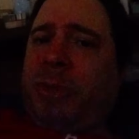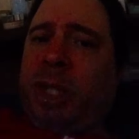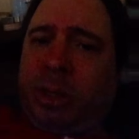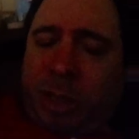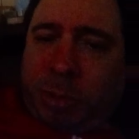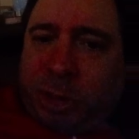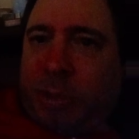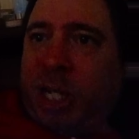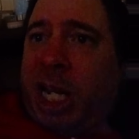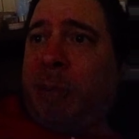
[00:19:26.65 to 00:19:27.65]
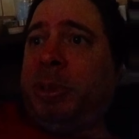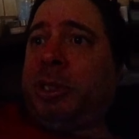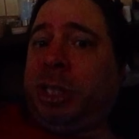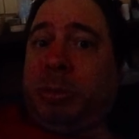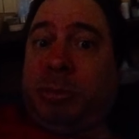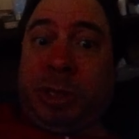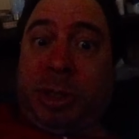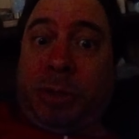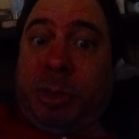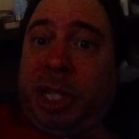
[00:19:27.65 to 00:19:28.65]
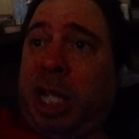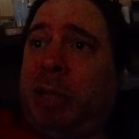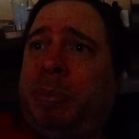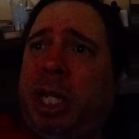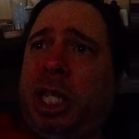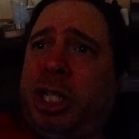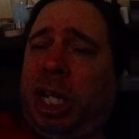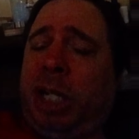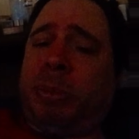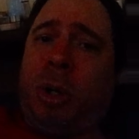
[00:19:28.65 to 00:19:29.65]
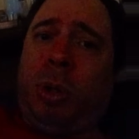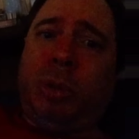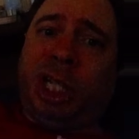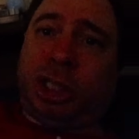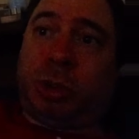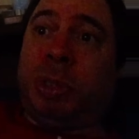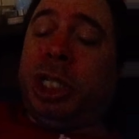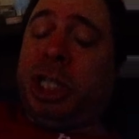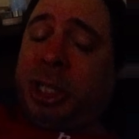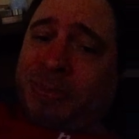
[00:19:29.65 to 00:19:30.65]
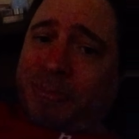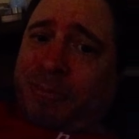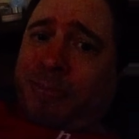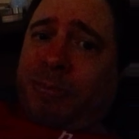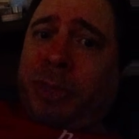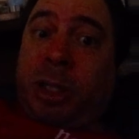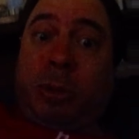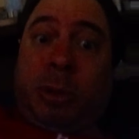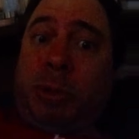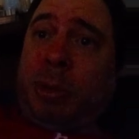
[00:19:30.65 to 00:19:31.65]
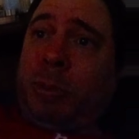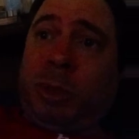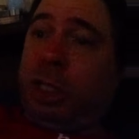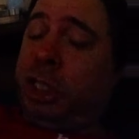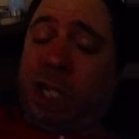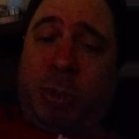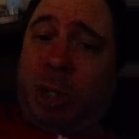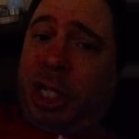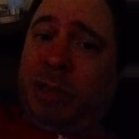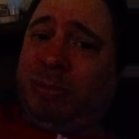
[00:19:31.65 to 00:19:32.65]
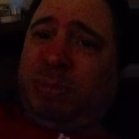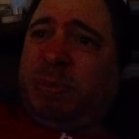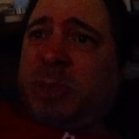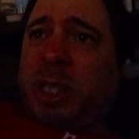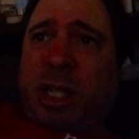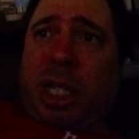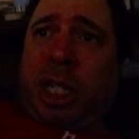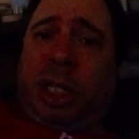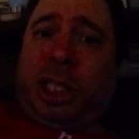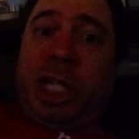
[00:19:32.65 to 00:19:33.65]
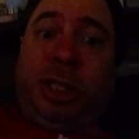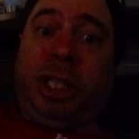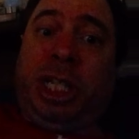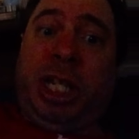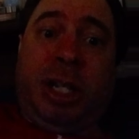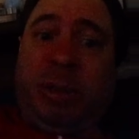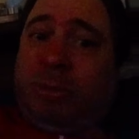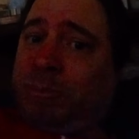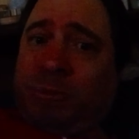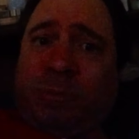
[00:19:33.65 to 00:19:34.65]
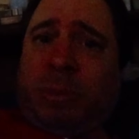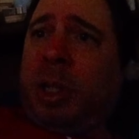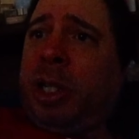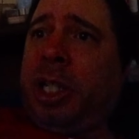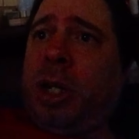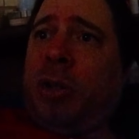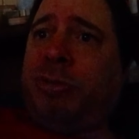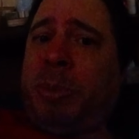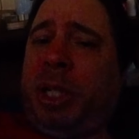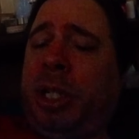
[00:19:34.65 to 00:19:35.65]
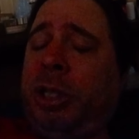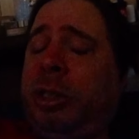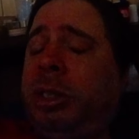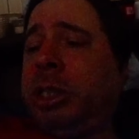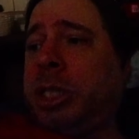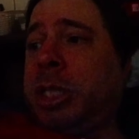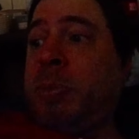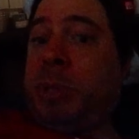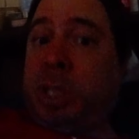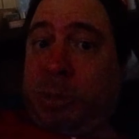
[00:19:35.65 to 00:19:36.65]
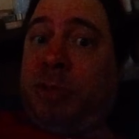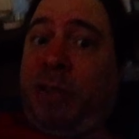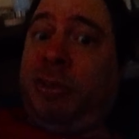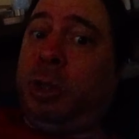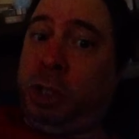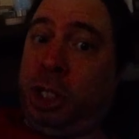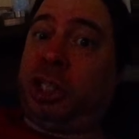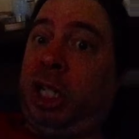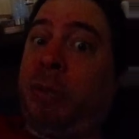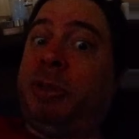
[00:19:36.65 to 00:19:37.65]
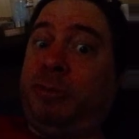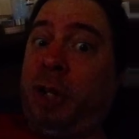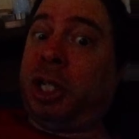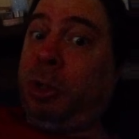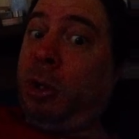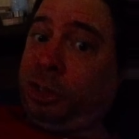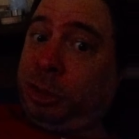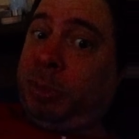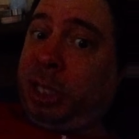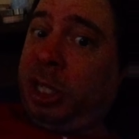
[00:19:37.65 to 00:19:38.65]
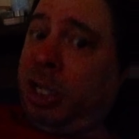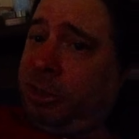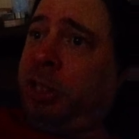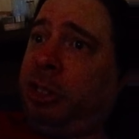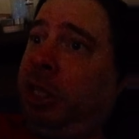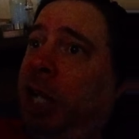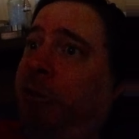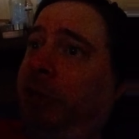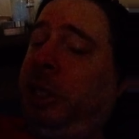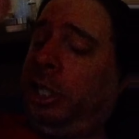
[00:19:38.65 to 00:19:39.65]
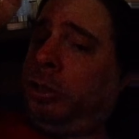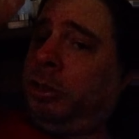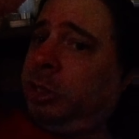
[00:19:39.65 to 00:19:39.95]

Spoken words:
yeah, we'll see what happens with Adam Page and Adam Cole next week. With Jay White and Keith Lee, where they go from here. But Revolution's going to be fucking awesome. I'll tell you that right now.